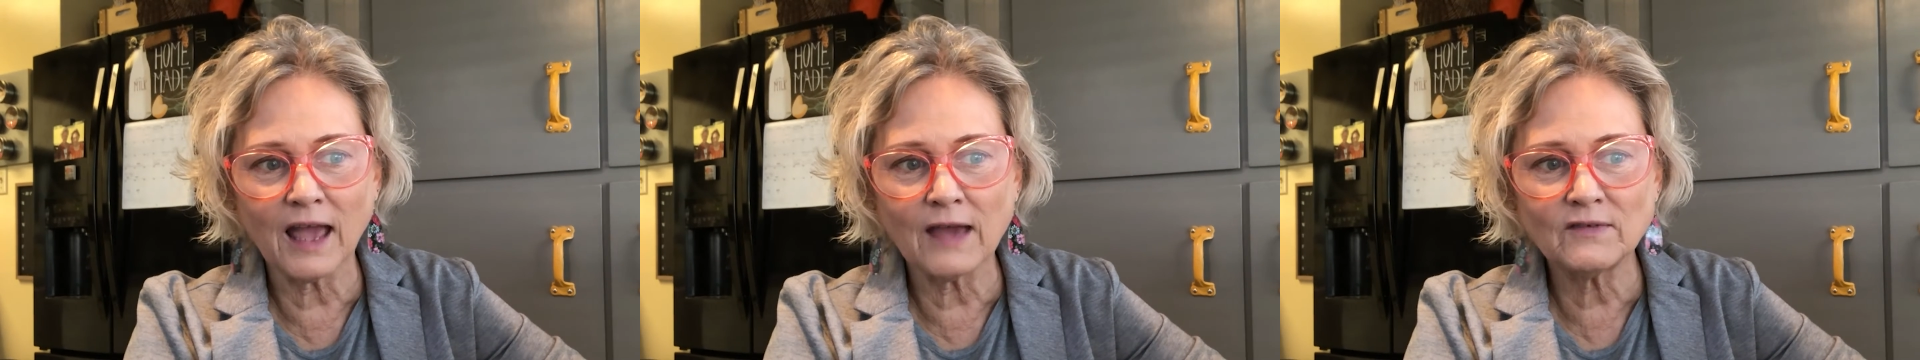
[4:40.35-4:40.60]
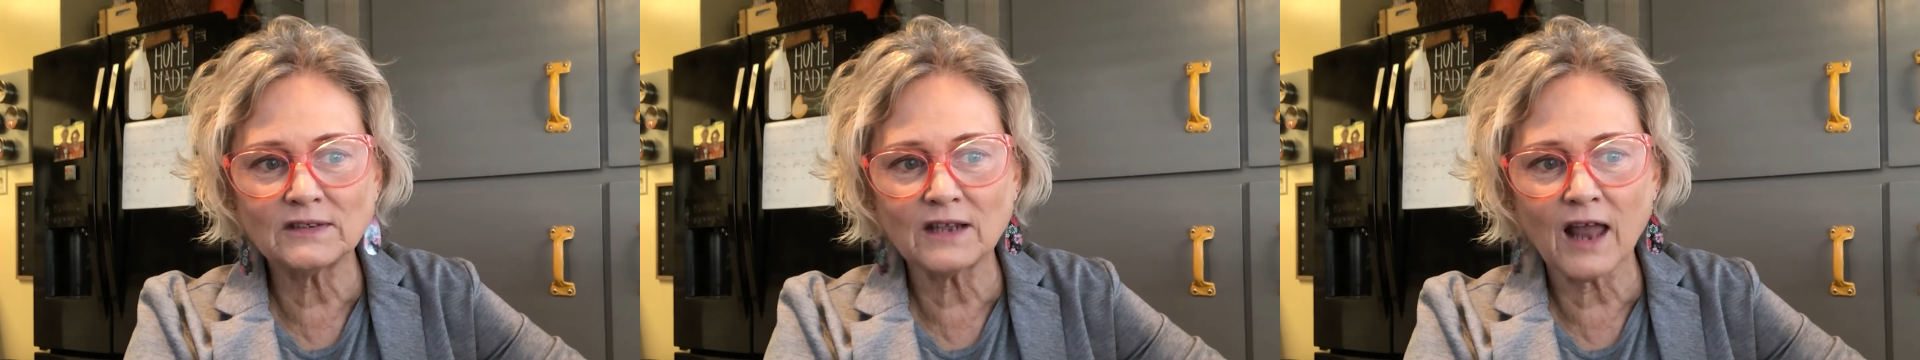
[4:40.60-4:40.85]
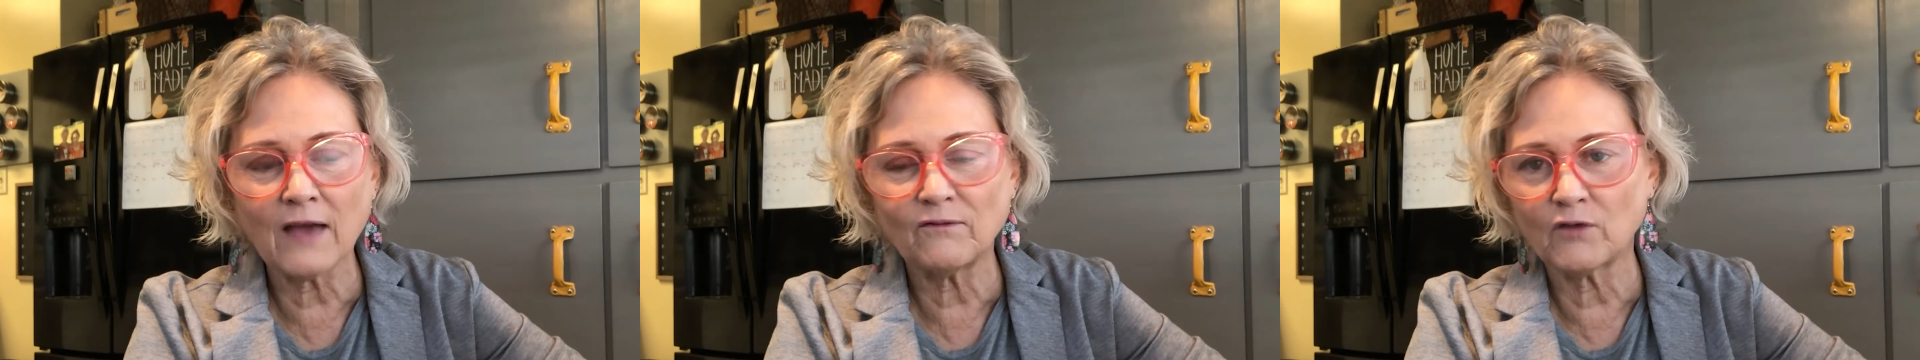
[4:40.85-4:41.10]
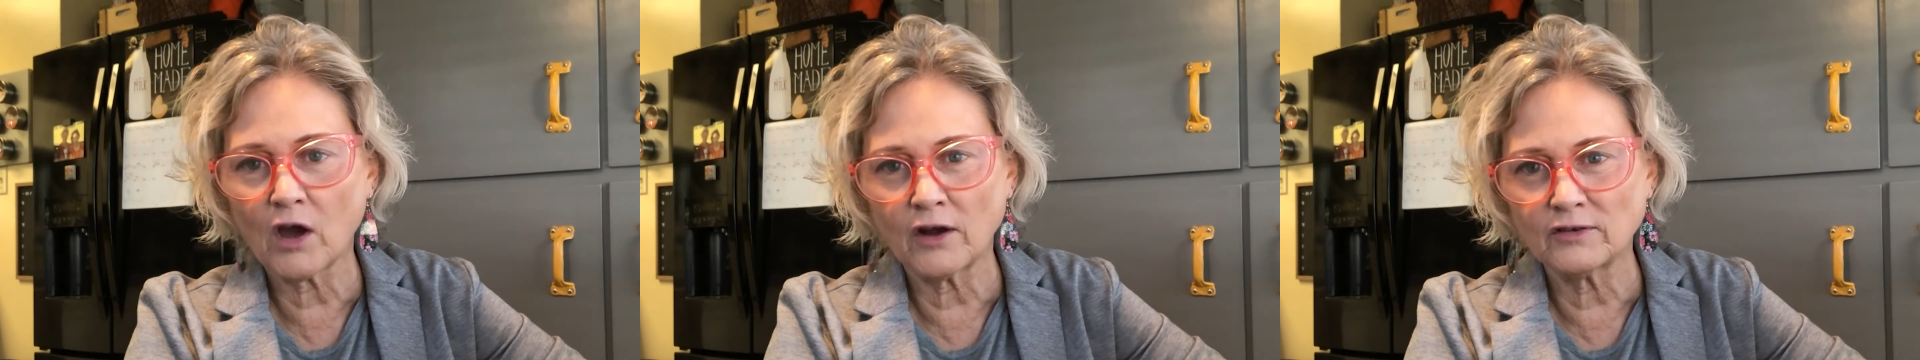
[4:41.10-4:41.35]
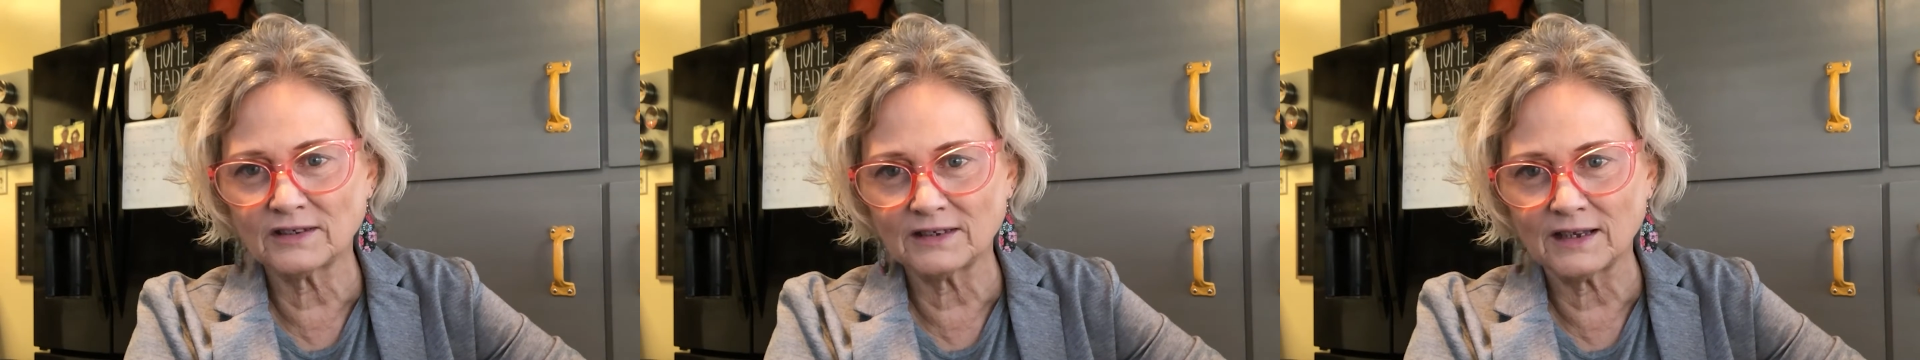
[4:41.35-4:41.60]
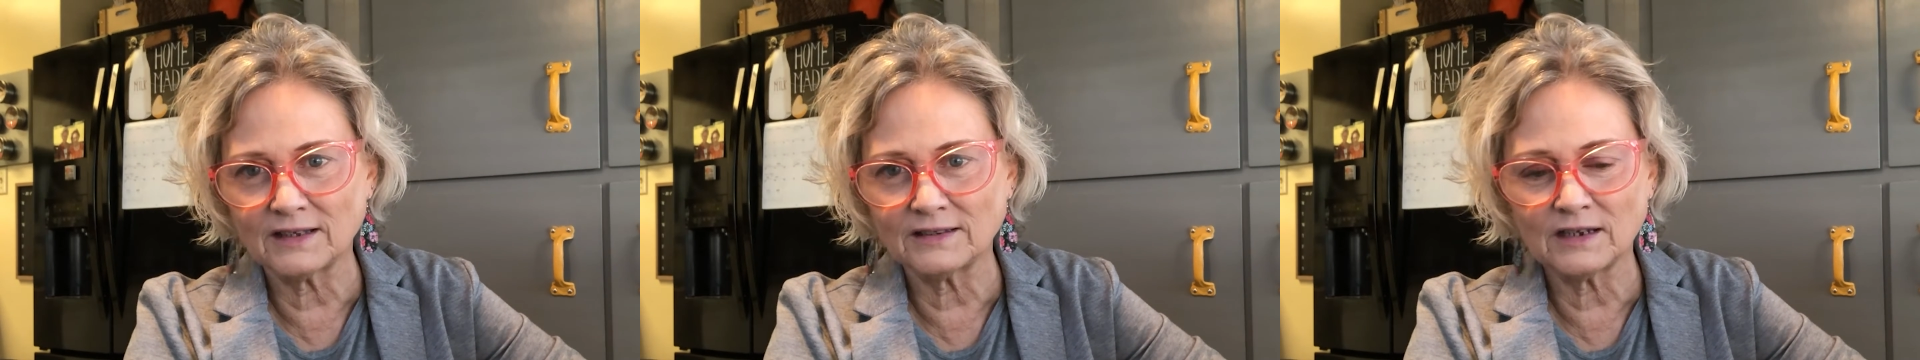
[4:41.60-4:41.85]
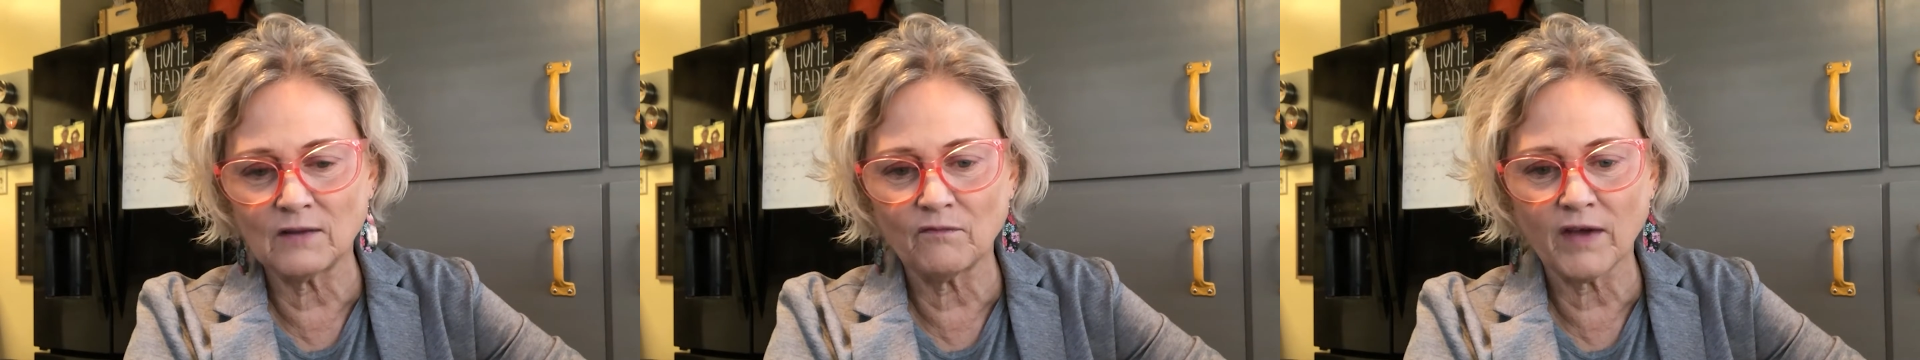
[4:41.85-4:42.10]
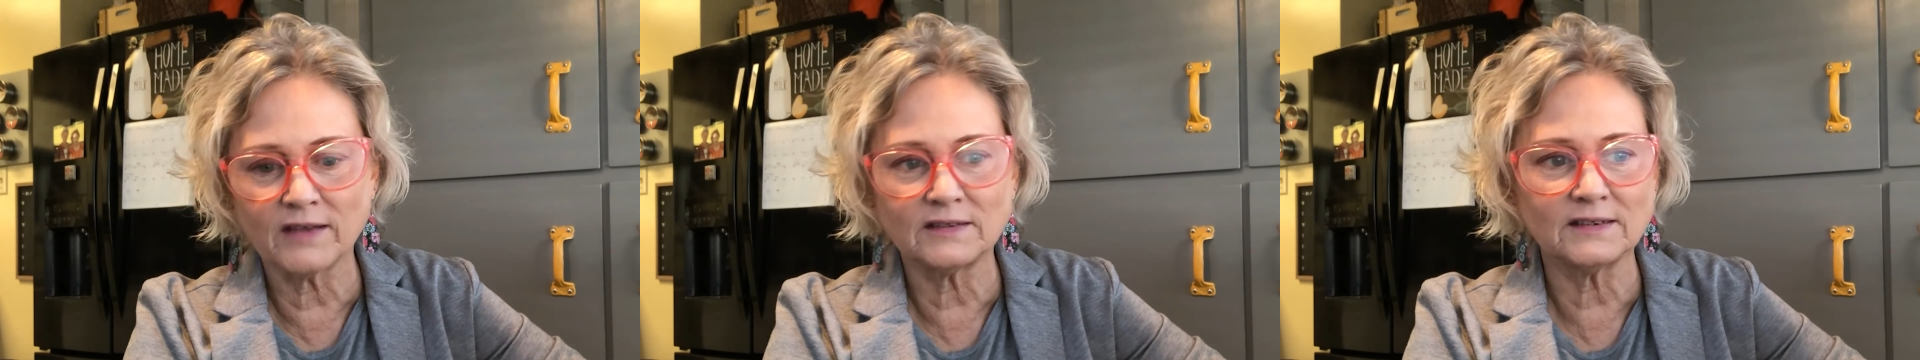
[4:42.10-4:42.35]
gave his life for our sins, and
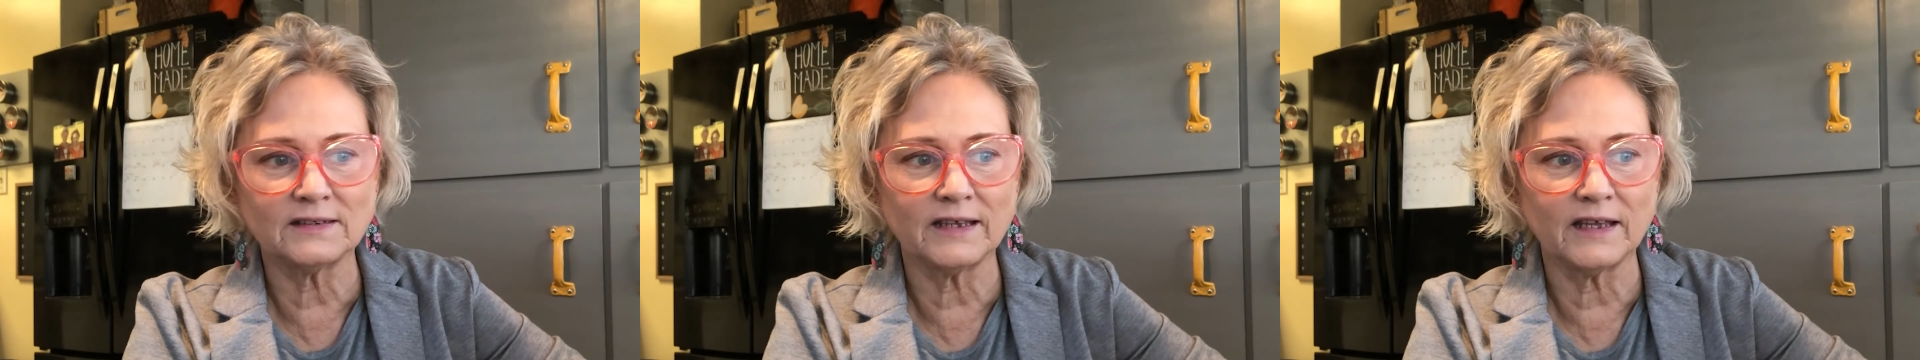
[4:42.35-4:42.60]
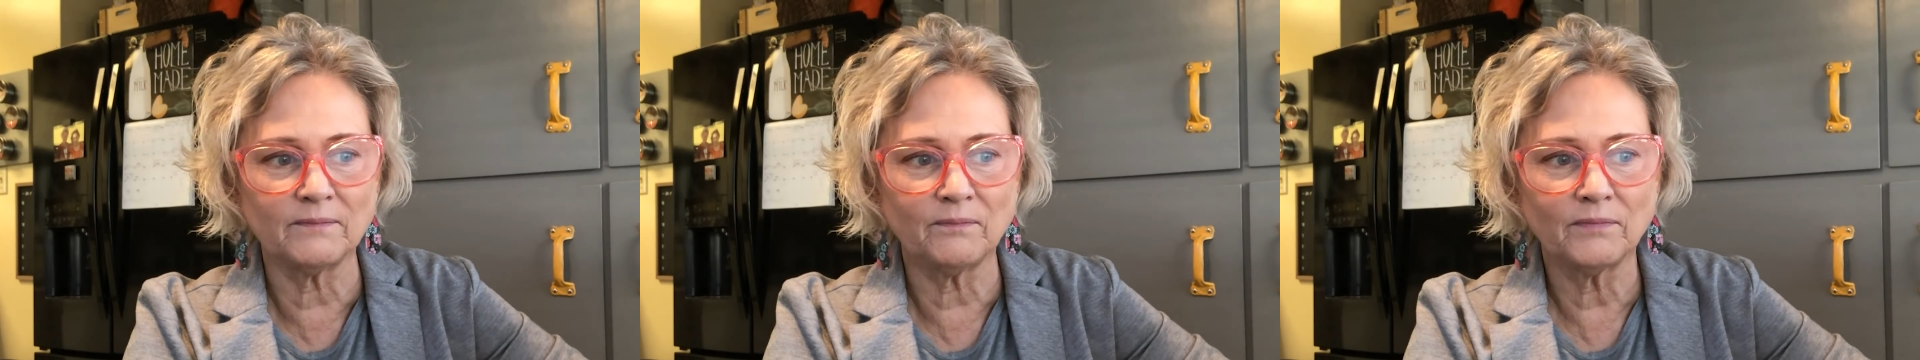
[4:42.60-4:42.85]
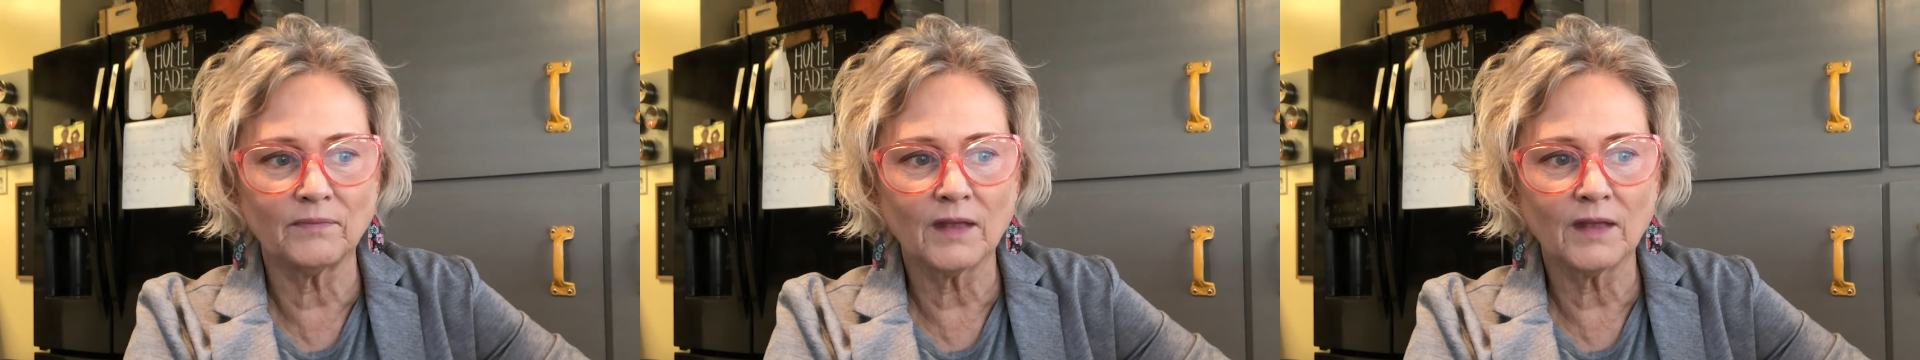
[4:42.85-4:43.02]
invites us in.